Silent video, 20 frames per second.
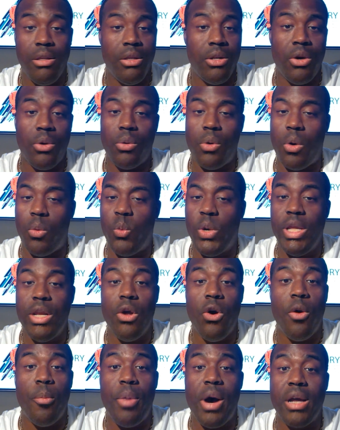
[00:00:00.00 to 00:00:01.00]
You know, we
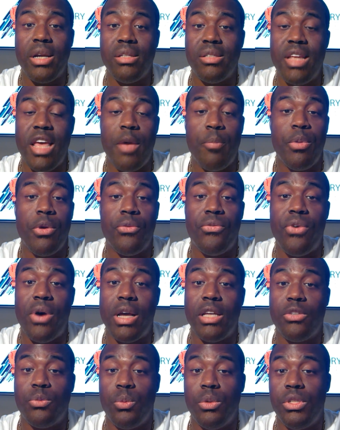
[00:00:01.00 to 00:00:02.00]
know about his epic
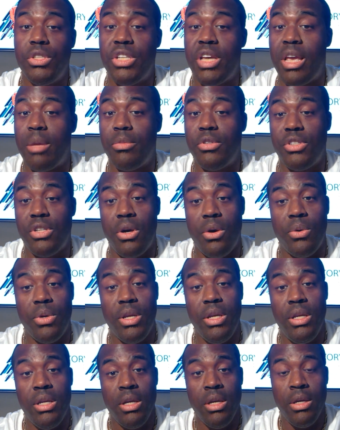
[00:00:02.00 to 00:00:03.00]
fights with James
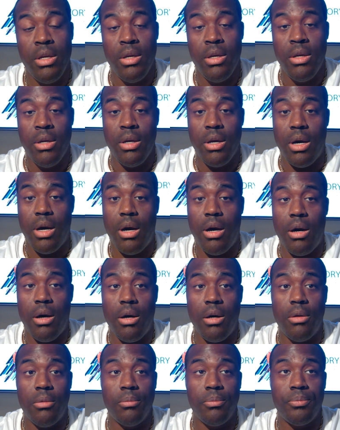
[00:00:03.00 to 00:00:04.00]
Toney.
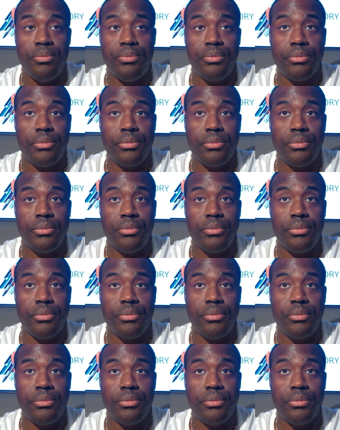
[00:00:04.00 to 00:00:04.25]
Um,